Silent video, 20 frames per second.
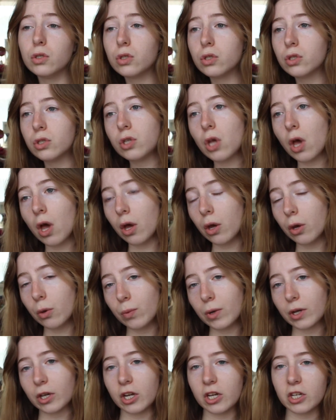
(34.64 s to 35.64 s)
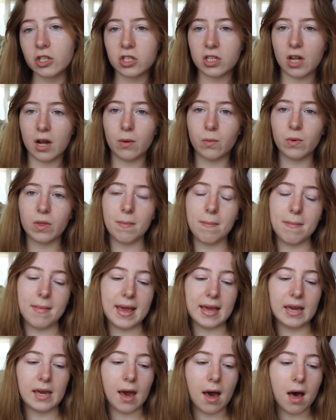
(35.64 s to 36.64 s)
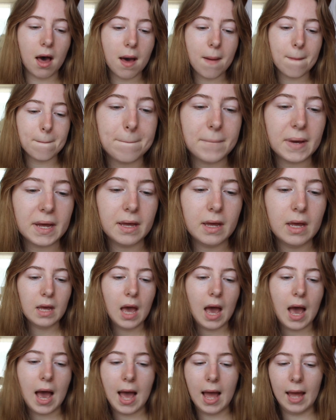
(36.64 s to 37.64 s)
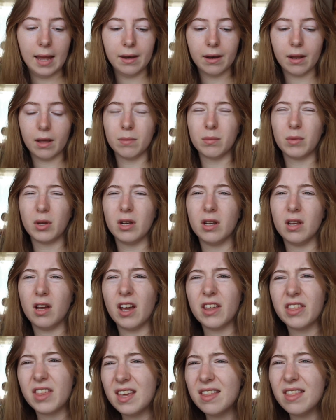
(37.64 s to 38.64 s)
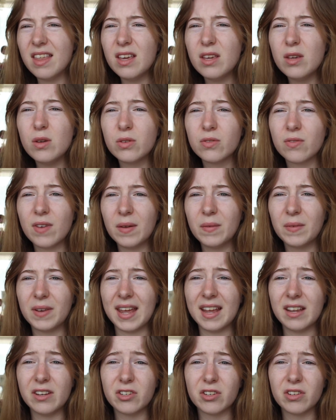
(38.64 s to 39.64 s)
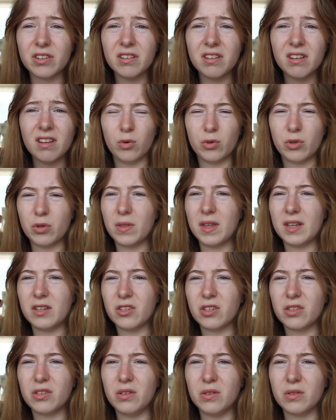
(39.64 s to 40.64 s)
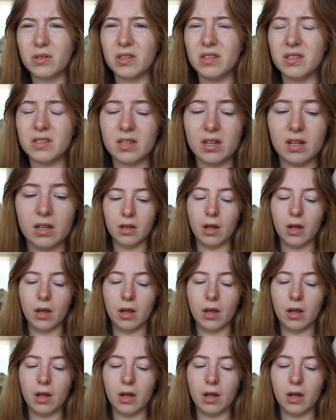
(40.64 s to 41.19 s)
So we're going to start with makeup, and I think they use foundation, or do they just use concealer?